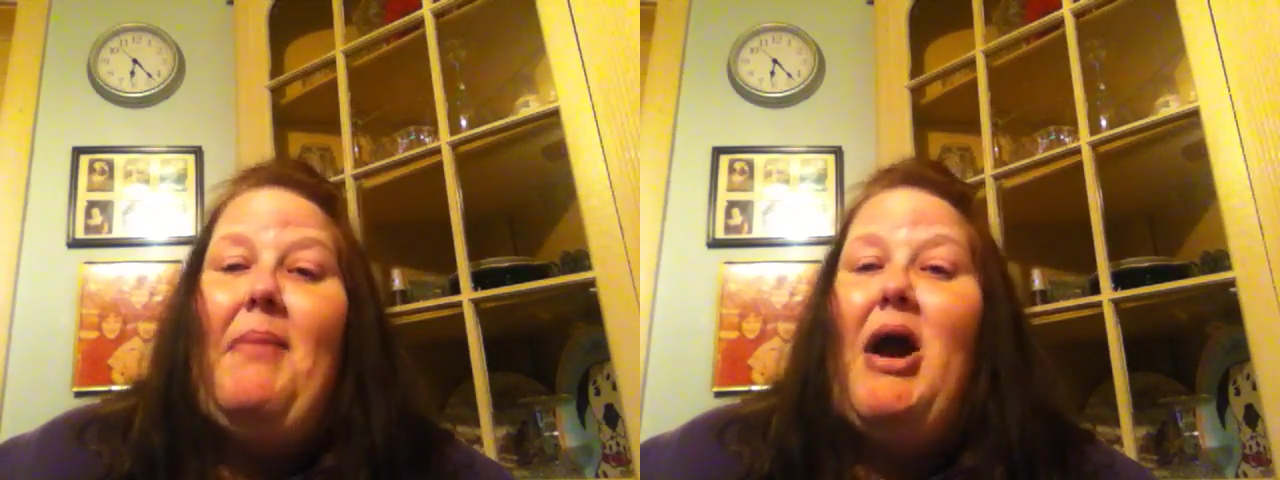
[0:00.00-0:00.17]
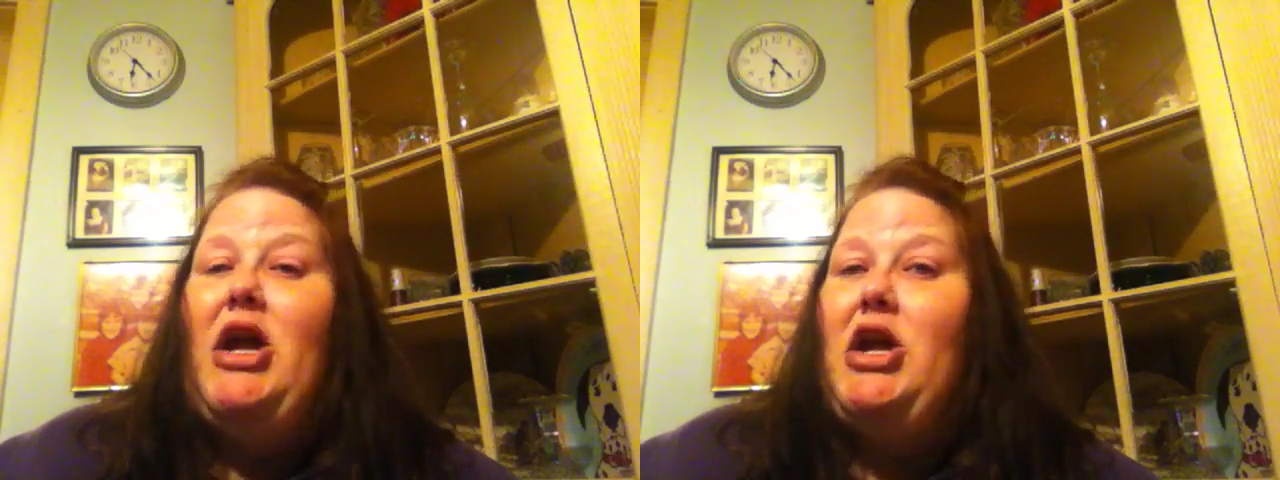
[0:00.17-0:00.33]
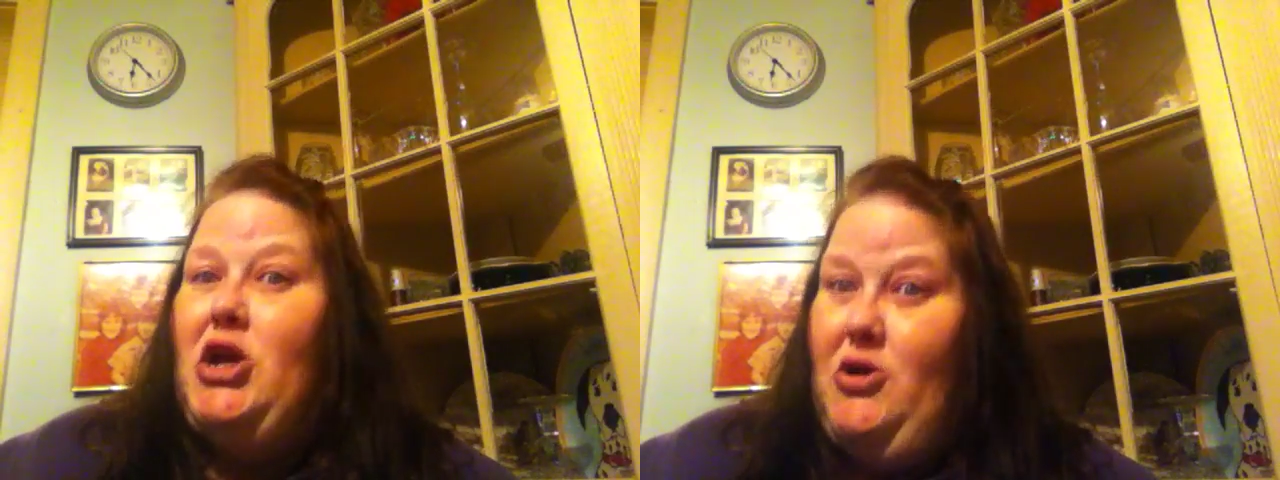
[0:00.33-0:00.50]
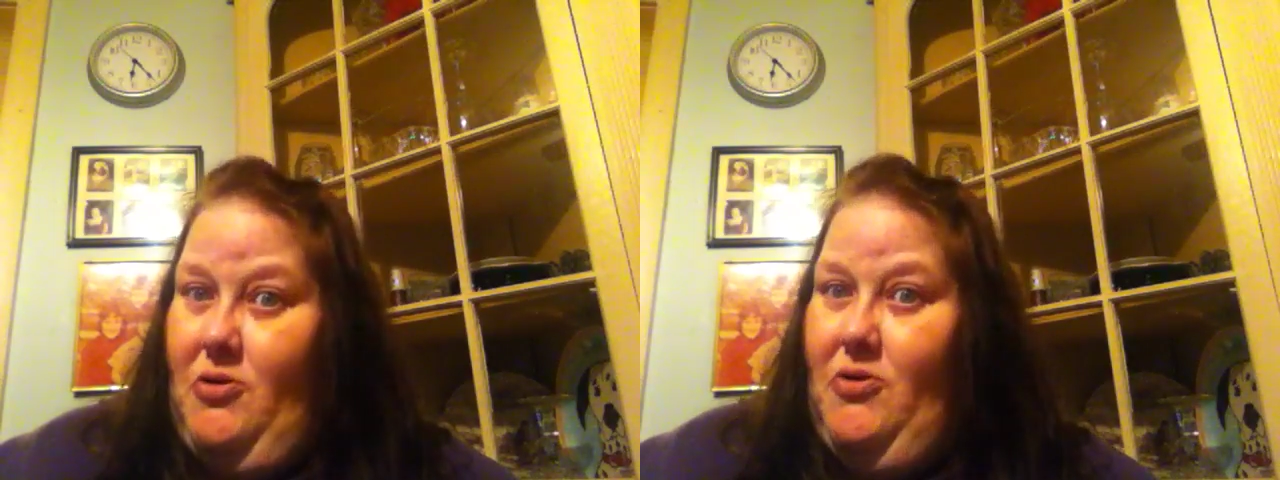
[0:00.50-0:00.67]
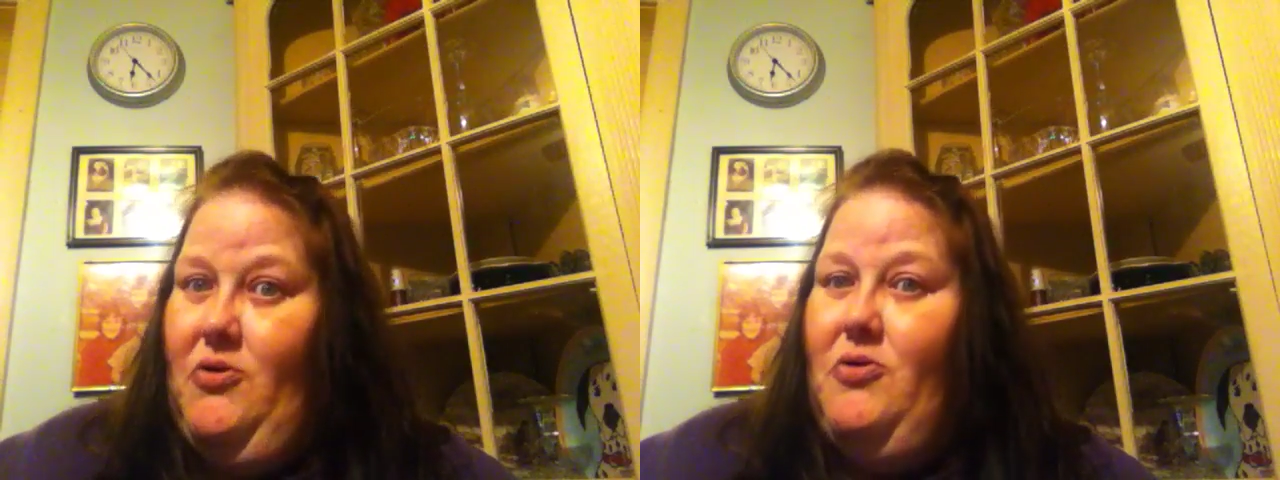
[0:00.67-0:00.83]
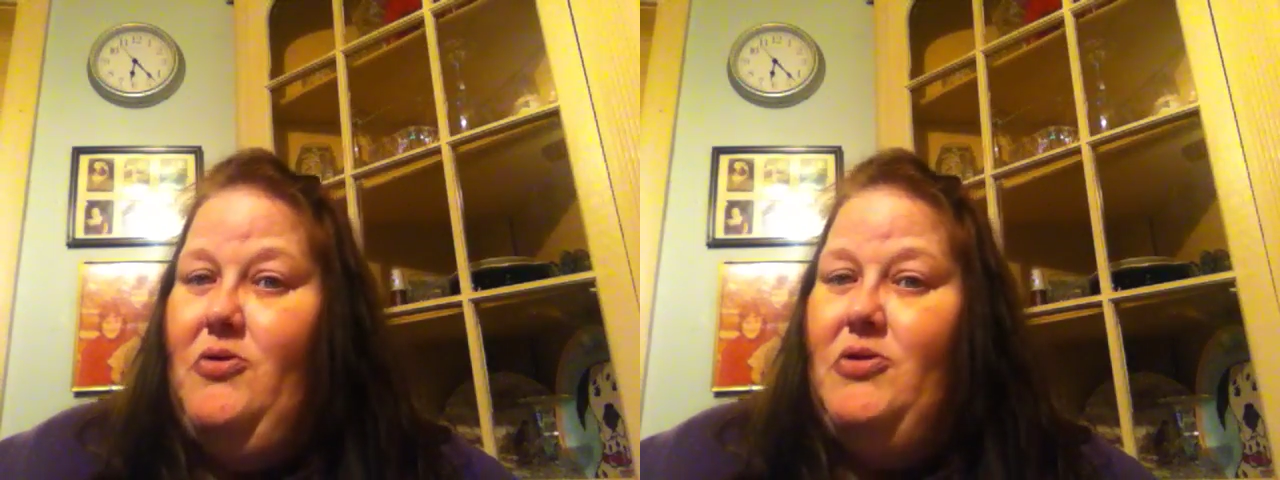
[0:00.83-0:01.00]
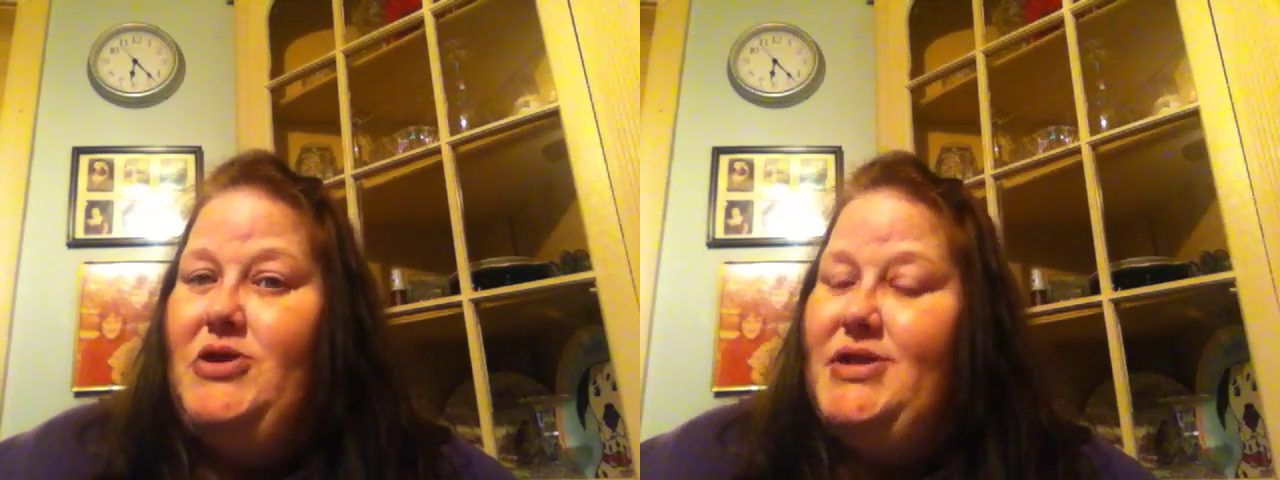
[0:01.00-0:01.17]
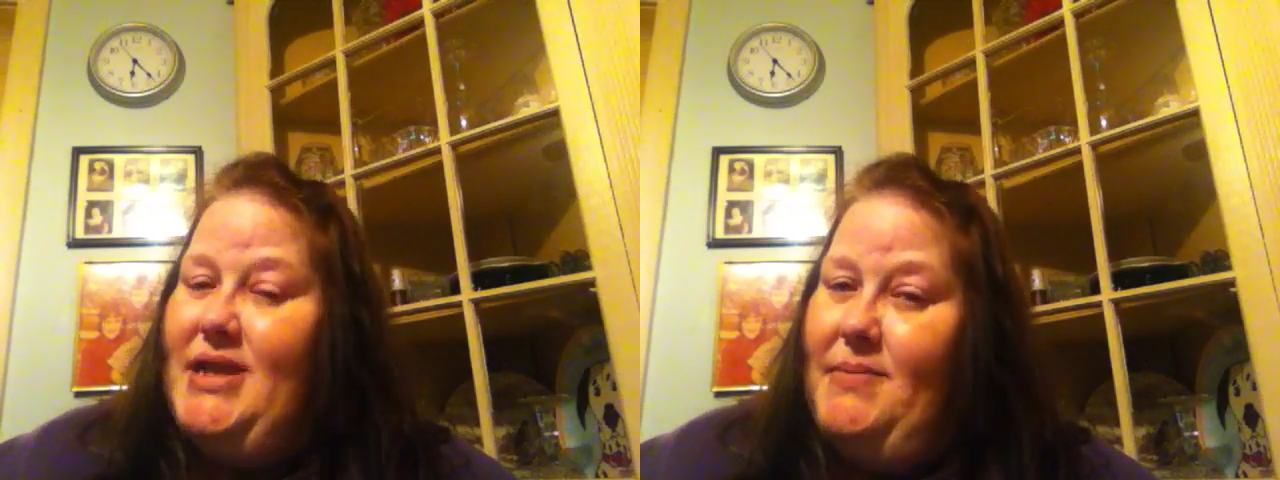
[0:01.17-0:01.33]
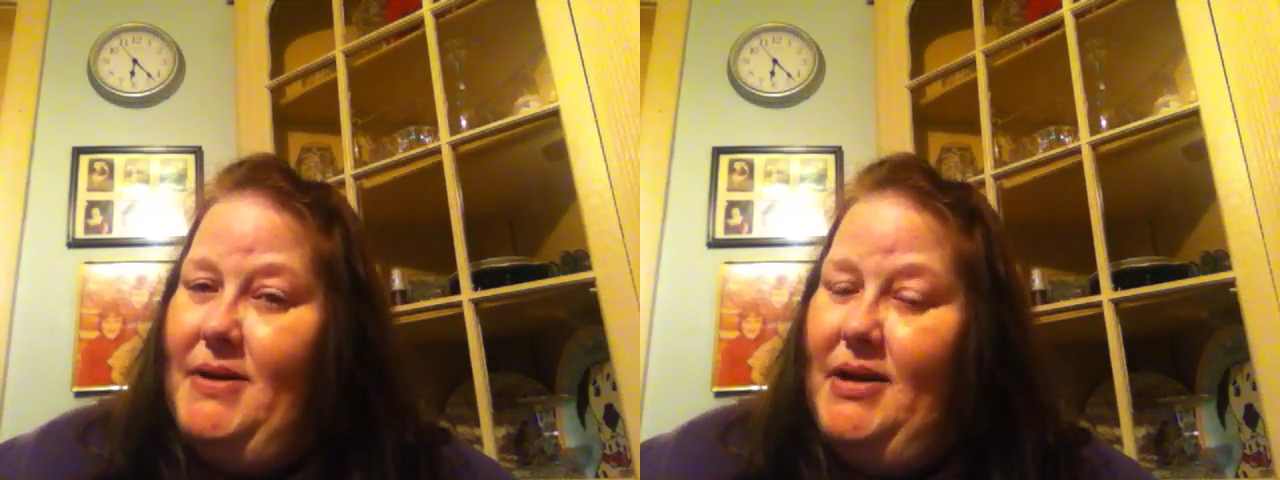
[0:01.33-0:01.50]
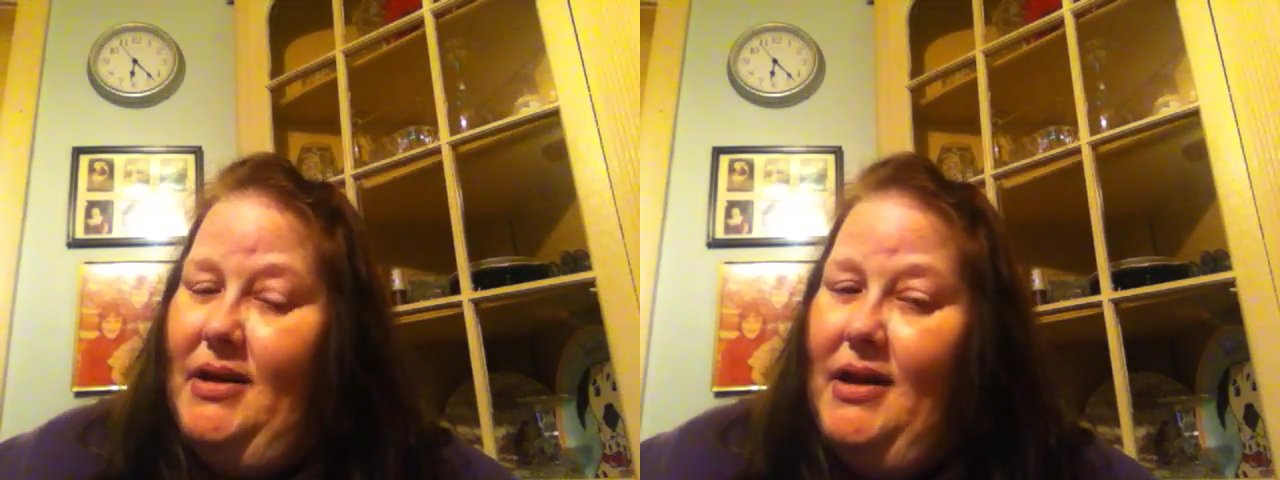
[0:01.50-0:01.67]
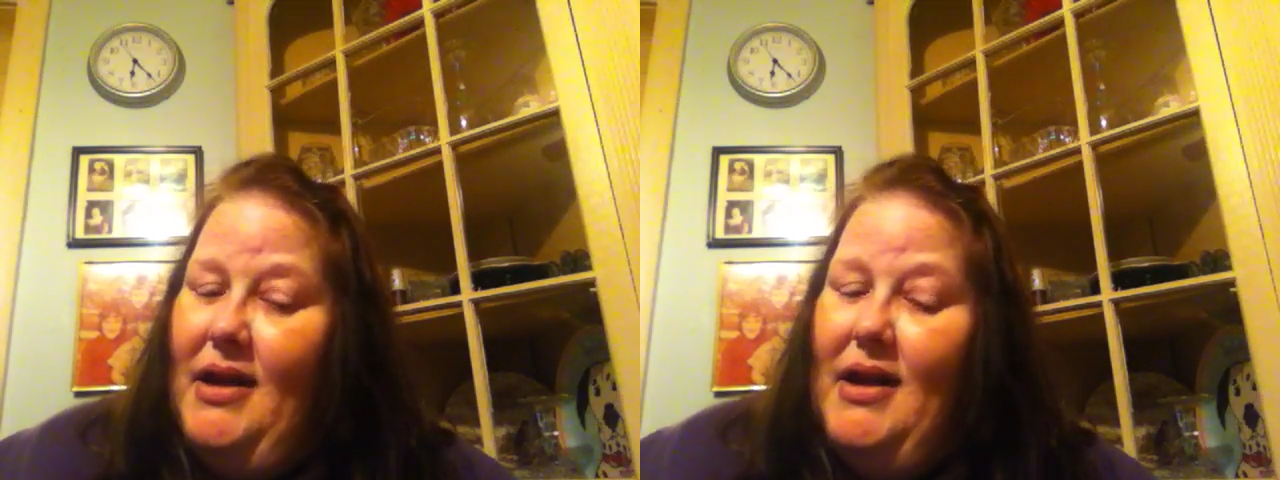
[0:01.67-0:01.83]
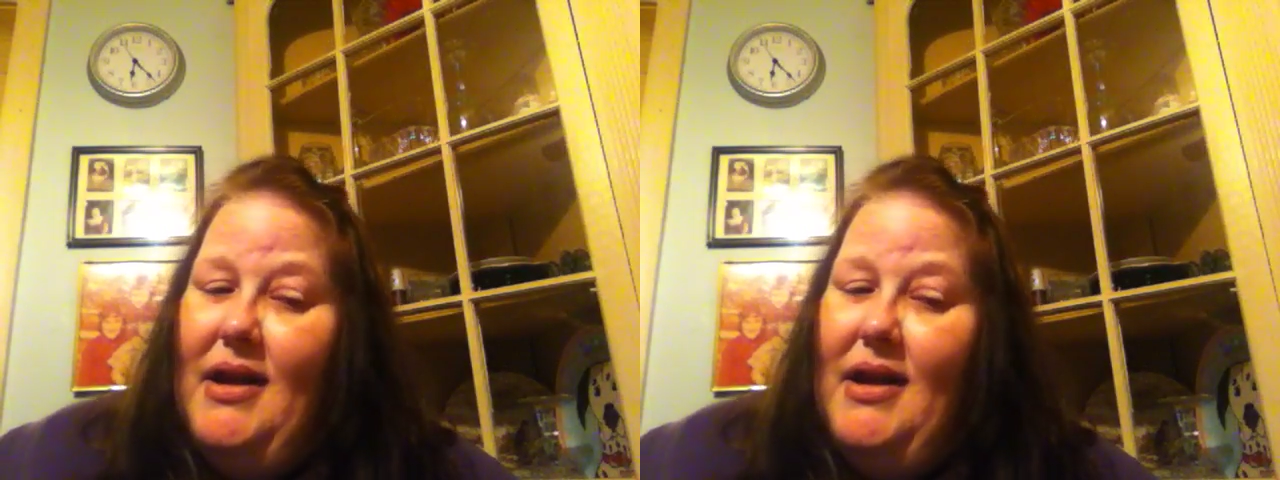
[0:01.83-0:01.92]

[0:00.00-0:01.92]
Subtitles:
up a huge steep hill